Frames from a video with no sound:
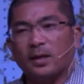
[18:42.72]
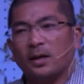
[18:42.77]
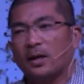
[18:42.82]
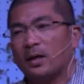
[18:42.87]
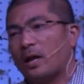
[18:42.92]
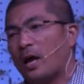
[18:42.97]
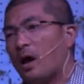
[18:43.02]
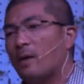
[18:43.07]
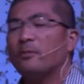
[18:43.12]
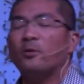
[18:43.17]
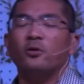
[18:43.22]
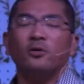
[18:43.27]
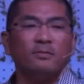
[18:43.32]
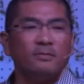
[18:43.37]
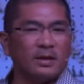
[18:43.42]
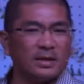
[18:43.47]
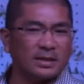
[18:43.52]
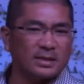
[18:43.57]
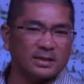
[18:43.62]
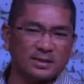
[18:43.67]
and how I'm going to
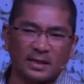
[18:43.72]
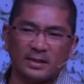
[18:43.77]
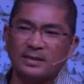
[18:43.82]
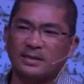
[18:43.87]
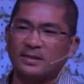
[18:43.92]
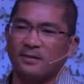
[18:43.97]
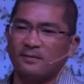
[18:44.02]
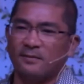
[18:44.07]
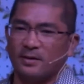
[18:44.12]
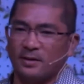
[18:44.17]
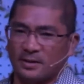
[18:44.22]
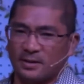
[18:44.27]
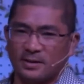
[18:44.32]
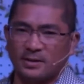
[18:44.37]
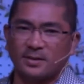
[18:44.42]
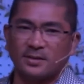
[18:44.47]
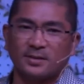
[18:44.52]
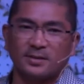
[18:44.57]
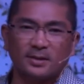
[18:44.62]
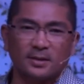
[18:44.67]
make sense of
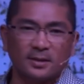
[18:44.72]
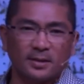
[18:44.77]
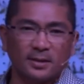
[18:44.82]
this.